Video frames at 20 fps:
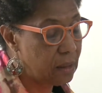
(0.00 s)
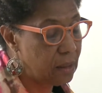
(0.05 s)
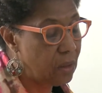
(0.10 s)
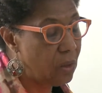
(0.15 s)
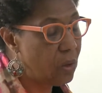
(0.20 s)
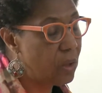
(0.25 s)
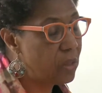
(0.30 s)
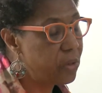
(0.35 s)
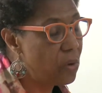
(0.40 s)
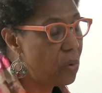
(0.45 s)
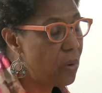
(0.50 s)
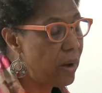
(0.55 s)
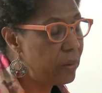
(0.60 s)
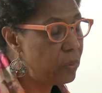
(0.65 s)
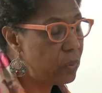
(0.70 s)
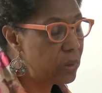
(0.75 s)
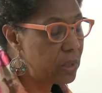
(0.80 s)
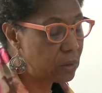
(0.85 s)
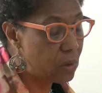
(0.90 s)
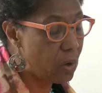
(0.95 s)
Although I
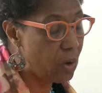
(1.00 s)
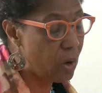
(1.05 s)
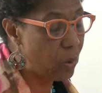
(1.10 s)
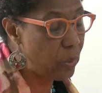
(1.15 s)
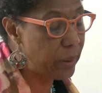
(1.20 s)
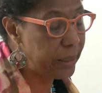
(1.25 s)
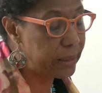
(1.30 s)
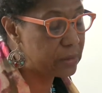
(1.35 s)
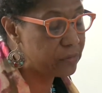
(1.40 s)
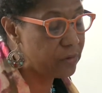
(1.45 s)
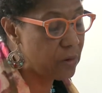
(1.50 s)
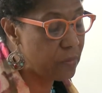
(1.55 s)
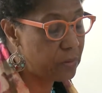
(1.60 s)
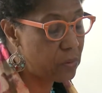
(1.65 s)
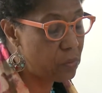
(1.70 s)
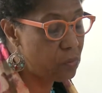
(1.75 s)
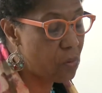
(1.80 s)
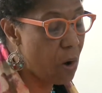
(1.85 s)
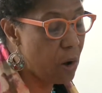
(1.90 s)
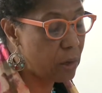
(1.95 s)
work always from
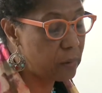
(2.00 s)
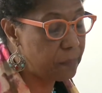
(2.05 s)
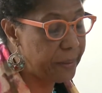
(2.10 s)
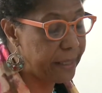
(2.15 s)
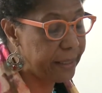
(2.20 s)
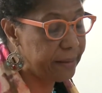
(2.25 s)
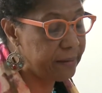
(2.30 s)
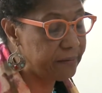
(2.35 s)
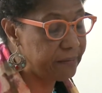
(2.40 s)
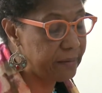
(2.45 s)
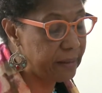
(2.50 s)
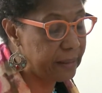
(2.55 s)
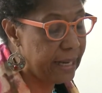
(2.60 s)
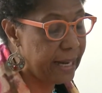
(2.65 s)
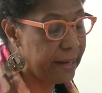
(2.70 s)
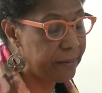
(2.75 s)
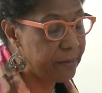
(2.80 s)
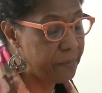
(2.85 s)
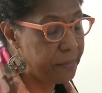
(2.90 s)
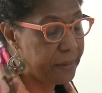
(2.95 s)
the rock bed of the
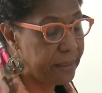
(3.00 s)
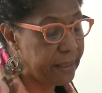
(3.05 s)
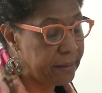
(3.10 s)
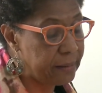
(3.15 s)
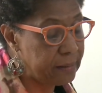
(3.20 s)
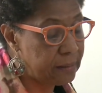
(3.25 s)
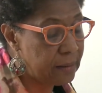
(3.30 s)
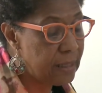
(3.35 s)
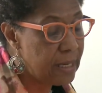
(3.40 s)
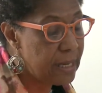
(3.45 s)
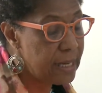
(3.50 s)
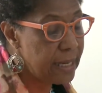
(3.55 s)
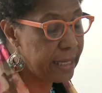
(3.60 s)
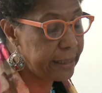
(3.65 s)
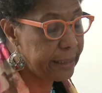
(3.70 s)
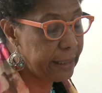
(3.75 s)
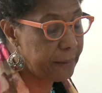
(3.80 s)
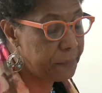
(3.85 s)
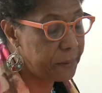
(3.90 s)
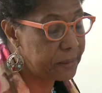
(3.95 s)
Caribbean,
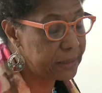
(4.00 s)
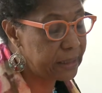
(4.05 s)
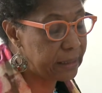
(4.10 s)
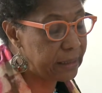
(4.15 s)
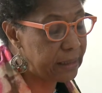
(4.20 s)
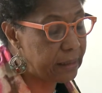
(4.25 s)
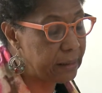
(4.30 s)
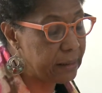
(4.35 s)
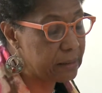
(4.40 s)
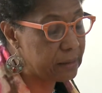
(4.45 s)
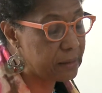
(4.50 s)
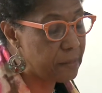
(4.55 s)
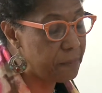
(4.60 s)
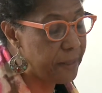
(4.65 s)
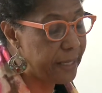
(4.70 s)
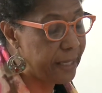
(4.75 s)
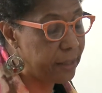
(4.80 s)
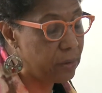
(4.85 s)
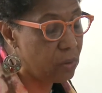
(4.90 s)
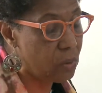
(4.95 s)
and in particular
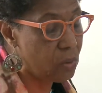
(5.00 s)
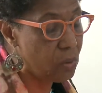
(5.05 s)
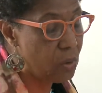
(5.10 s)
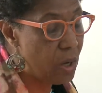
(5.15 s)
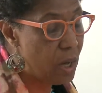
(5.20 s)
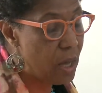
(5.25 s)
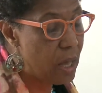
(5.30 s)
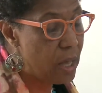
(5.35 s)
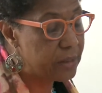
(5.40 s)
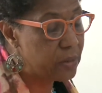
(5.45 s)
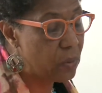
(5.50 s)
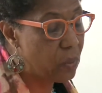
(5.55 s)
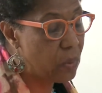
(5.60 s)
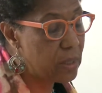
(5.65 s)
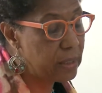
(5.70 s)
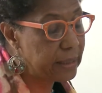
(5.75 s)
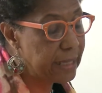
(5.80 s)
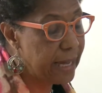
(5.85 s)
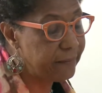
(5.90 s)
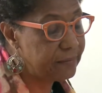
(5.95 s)
Tobago, the
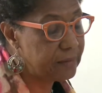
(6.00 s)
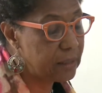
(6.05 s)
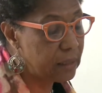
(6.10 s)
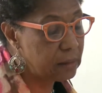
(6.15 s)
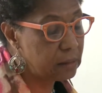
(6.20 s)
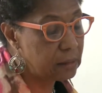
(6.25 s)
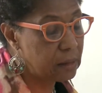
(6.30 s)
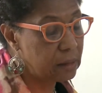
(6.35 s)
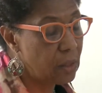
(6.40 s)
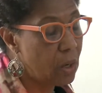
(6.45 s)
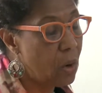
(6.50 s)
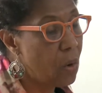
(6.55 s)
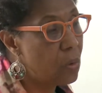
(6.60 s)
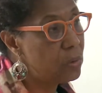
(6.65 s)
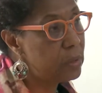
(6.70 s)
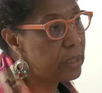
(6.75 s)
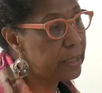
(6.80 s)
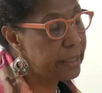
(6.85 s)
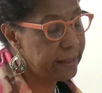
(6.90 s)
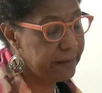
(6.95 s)
work I've done could
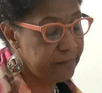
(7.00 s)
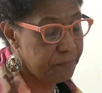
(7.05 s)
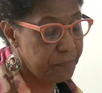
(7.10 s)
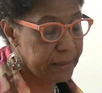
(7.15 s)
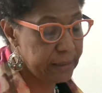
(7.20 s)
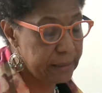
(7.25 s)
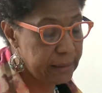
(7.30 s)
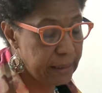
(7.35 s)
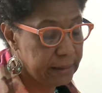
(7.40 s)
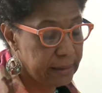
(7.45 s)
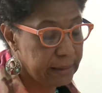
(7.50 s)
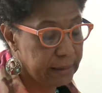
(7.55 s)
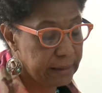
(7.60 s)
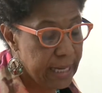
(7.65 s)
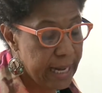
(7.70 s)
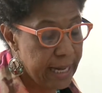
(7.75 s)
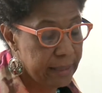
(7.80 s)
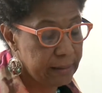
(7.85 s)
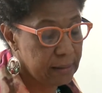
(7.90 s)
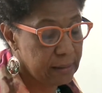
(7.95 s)
only have been done in
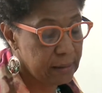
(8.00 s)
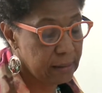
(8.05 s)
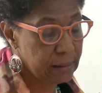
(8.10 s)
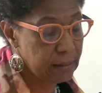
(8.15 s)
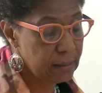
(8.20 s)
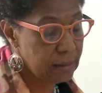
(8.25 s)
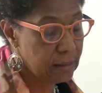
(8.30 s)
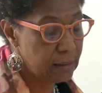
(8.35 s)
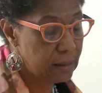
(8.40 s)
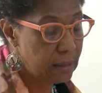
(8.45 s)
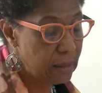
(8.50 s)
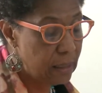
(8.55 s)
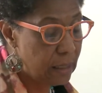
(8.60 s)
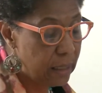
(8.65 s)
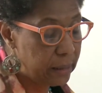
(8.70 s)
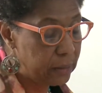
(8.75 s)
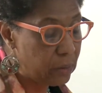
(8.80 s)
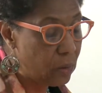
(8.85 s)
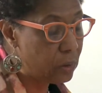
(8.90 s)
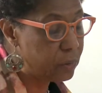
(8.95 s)
Canada.
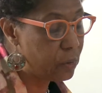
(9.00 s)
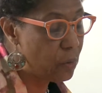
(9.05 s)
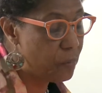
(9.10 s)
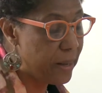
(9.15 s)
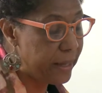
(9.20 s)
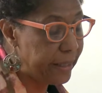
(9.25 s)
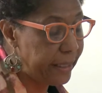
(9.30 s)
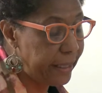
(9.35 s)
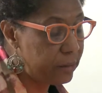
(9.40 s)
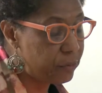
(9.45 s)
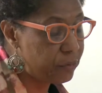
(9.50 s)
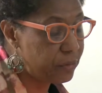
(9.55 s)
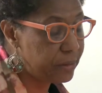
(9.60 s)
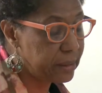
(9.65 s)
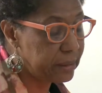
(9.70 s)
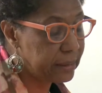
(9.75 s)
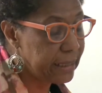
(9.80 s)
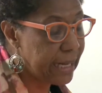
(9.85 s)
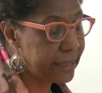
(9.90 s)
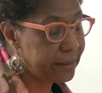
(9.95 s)
And although my entry
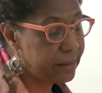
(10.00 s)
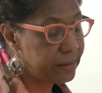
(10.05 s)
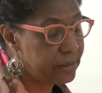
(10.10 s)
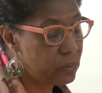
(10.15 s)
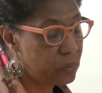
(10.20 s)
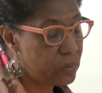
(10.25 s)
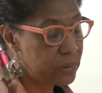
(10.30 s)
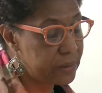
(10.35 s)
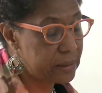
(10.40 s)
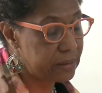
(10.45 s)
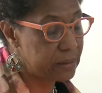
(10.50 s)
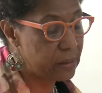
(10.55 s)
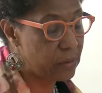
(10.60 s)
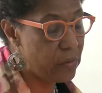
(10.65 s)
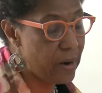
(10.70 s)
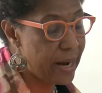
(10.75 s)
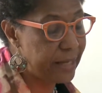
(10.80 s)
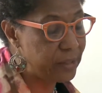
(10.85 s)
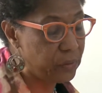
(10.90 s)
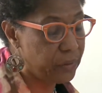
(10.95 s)
to Canada was as a
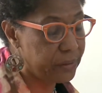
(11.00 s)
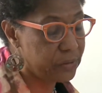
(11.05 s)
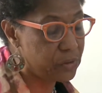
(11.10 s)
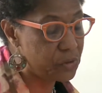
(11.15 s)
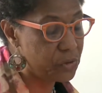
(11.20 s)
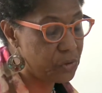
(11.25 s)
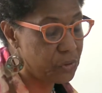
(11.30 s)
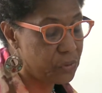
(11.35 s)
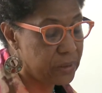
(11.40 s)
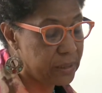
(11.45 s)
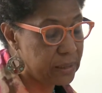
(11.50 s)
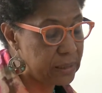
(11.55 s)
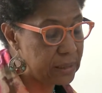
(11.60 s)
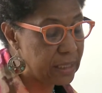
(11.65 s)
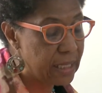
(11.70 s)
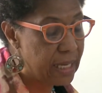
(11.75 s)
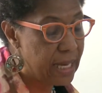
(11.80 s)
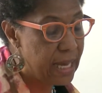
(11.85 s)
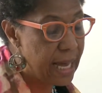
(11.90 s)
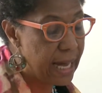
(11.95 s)
graduate student,
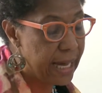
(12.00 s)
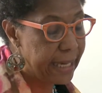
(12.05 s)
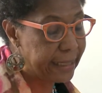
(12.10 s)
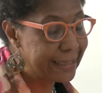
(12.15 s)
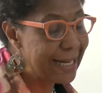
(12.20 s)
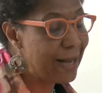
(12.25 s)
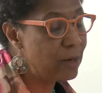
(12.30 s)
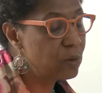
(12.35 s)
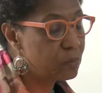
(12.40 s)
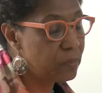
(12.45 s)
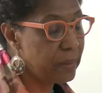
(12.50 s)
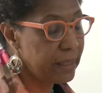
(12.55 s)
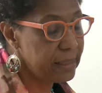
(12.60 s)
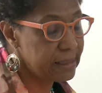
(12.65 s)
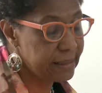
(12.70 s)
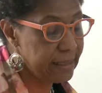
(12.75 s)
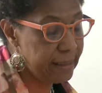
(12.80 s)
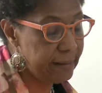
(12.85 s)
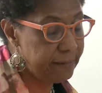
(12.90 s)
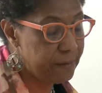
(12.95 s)
I count
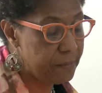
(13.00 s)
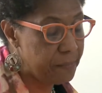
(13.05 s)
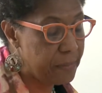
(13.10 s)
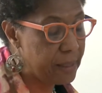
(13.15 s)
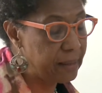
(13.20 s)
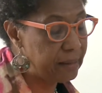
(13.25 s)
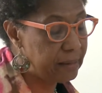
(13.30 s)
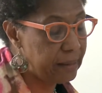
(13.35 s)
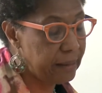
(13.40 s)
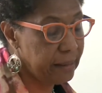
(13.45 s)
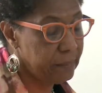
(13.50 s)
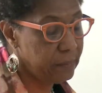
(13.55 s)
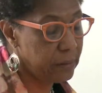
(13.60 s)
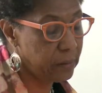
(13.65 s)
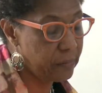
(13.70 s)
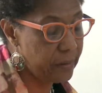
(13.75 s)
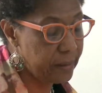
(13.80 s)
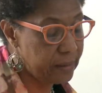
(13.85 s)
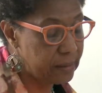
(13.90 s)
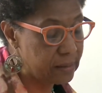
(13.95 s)
myself among the
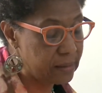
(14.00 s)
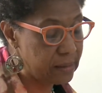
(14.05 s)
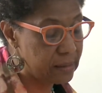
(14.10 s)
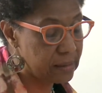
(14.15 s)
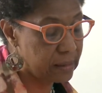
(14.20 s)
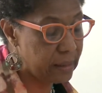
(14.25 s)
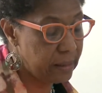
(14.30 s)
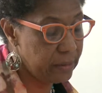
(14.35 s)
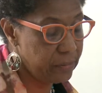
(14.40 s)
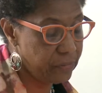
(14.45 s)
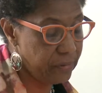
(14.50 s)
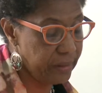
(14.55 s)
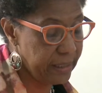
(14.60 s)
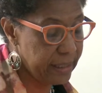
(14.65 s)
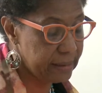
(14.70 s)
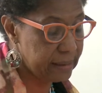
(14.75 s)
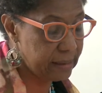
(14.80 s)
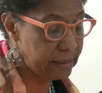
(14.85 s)
immigrants this country has